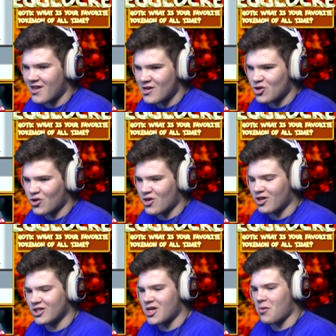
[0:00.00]
Nature,
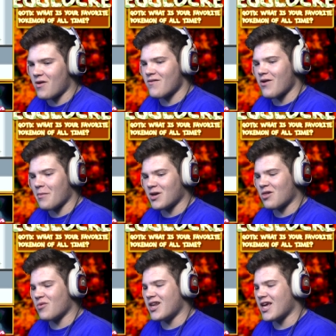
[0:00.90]
Stonish Highway with
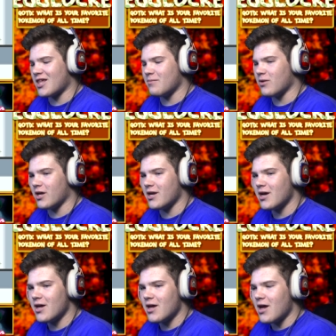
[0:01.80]
Ominous Wind, Nasty Plot.
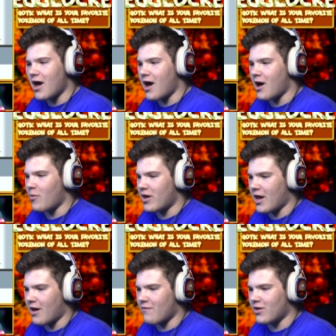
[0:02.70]
Uh, we
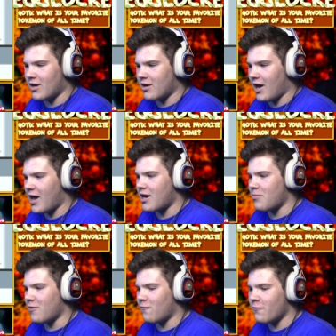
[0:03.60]
have an
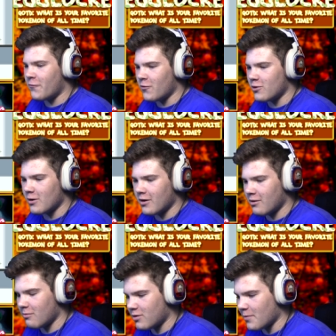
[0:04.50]
Adamant Fufu
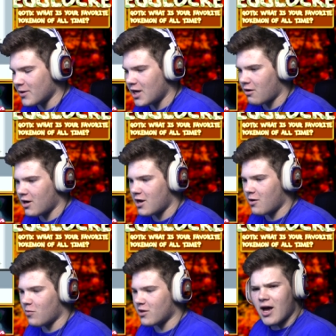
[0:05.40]
the, the Baneri
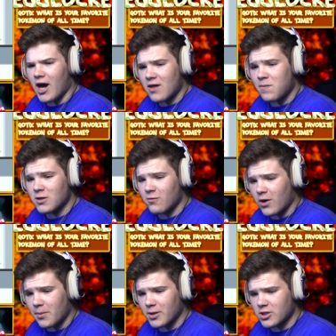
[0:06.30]
here with Ice Punch,
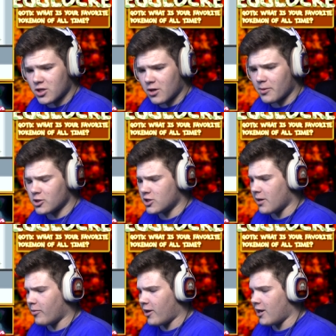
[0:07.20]
Fire Punch, Thunder Punch,
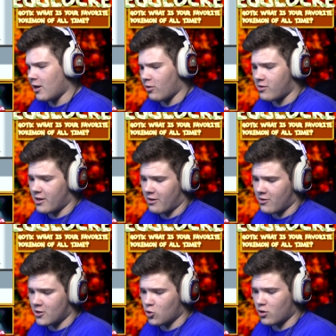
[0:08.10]
Double Hit, and also has
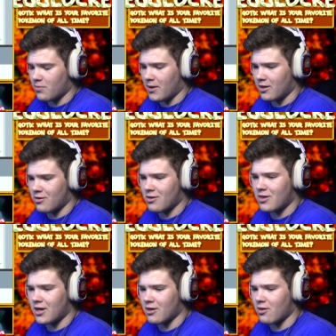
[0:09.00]
the Choice Bands. This
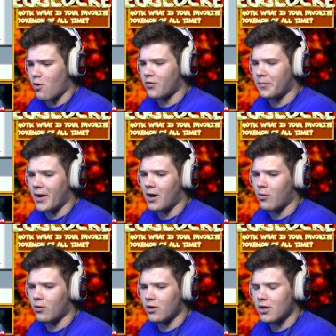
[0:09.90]
thing is
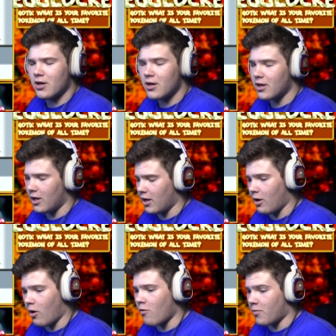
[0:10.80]
overpowered
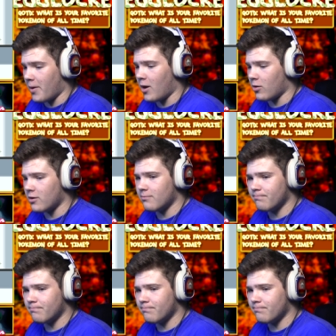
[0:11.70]
overpowered.